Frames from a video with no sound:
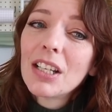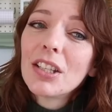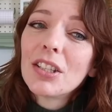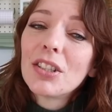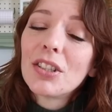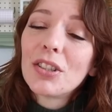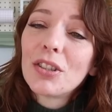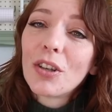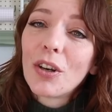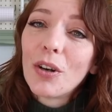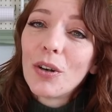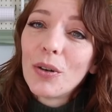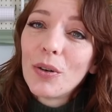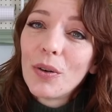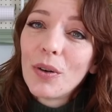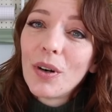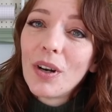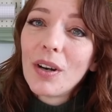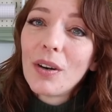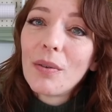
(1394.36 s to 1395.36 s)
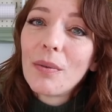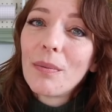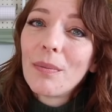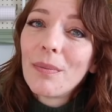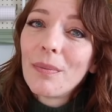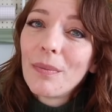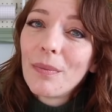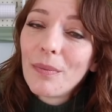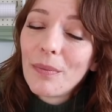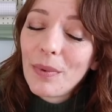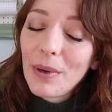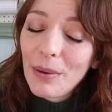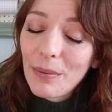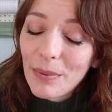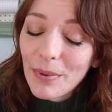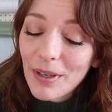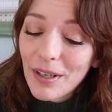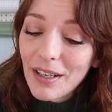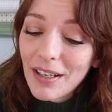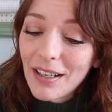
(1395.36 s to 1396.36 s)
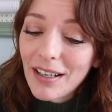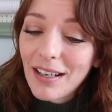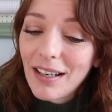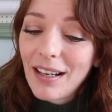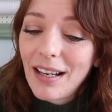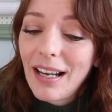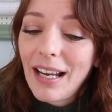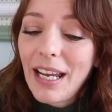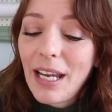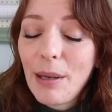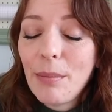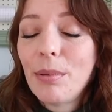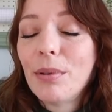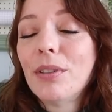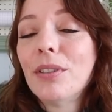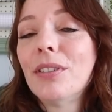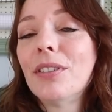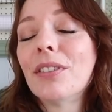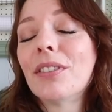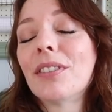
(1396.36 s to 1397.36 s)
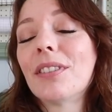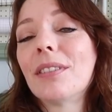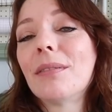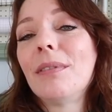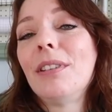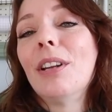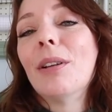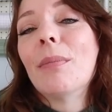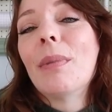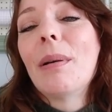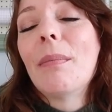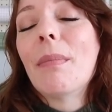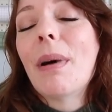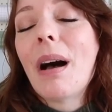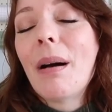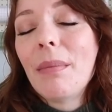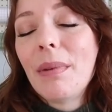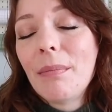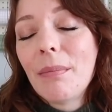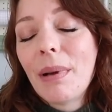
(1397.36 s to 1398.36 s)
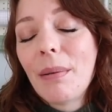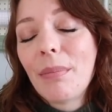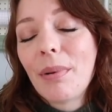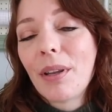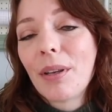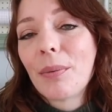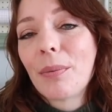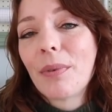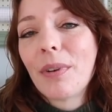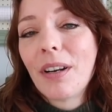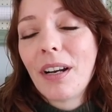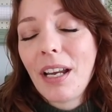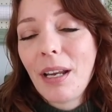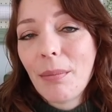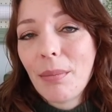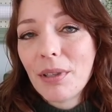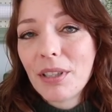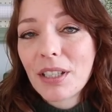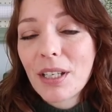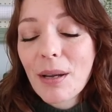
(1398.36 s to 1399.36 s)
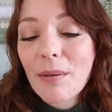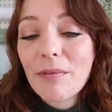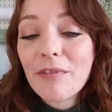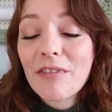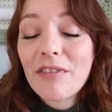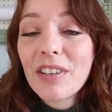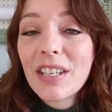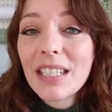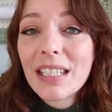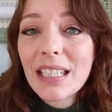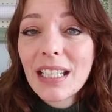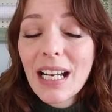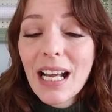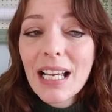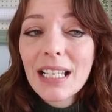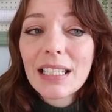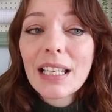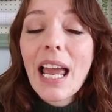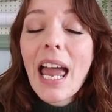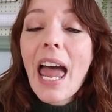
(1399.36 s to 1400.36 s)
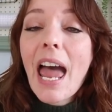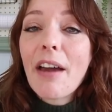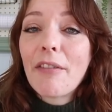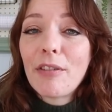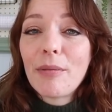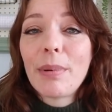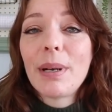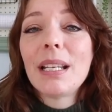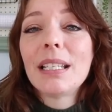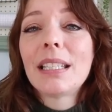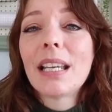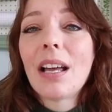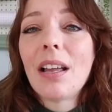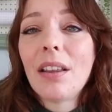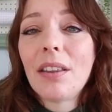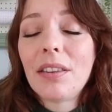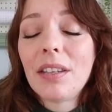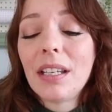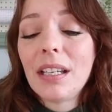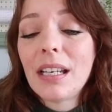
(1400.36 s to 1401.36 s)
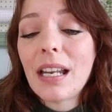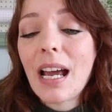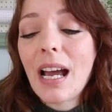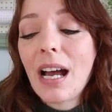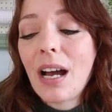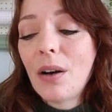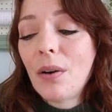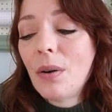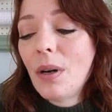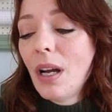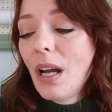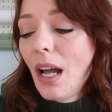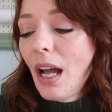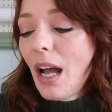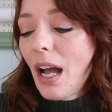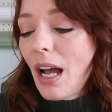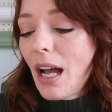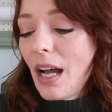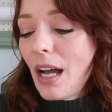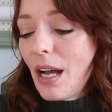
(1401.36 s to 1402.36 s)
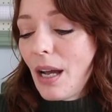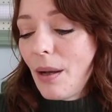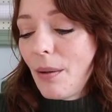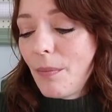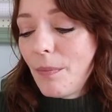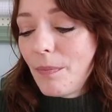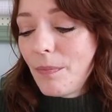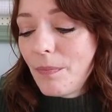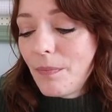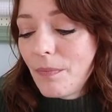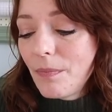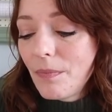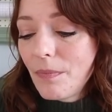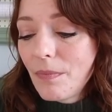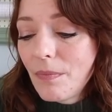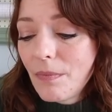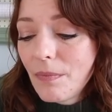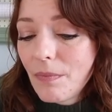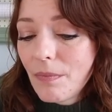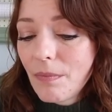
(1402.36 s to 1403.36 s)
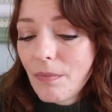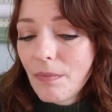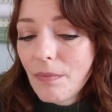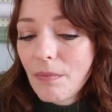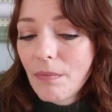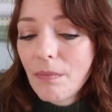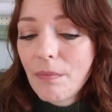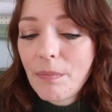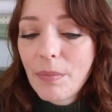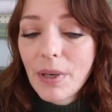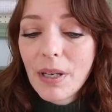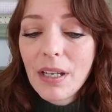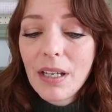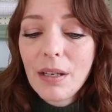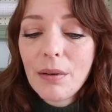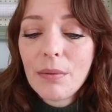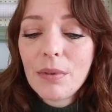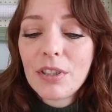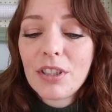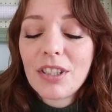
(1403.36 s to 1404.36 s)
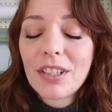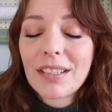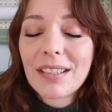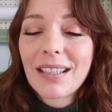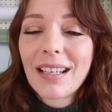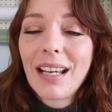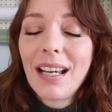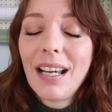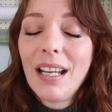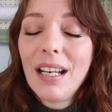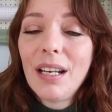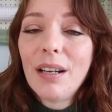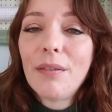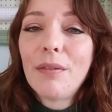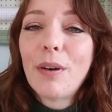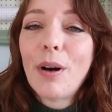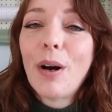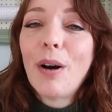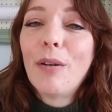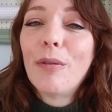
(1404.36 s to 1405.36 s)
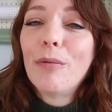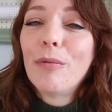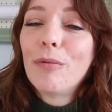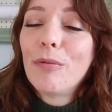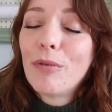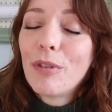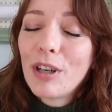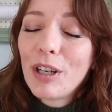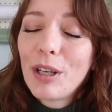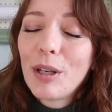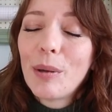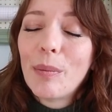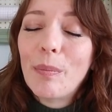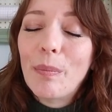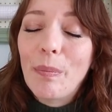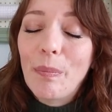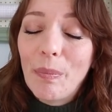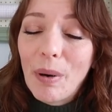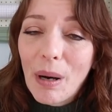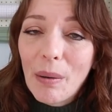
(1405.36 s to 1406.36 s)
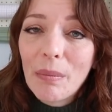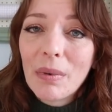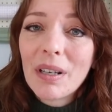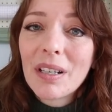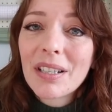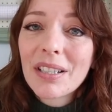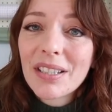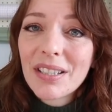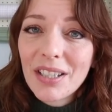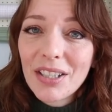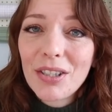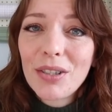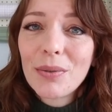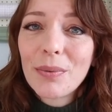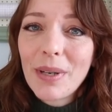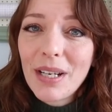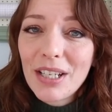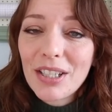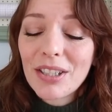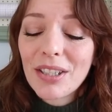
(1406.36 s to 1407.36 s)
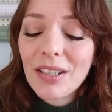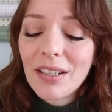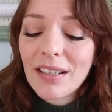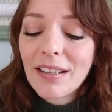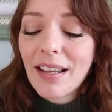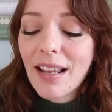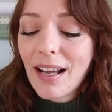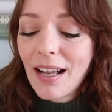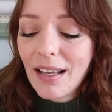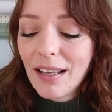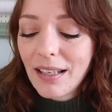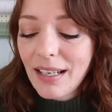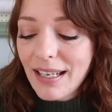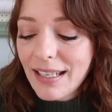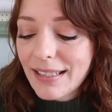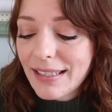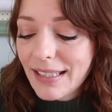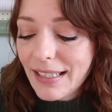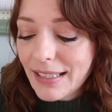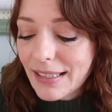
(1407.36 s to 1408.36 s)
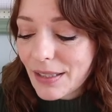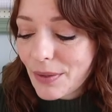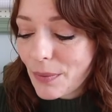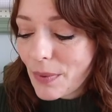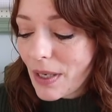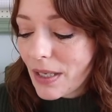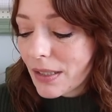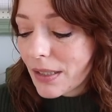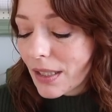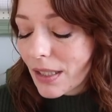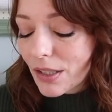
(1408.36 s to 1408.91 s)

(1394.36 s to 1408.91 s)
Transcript: So we weren't able, you know, my mom and my brother weren't able to come visit us. Everybody's healthy now, um, but it was just kind of a real bummer situation the holiday season was.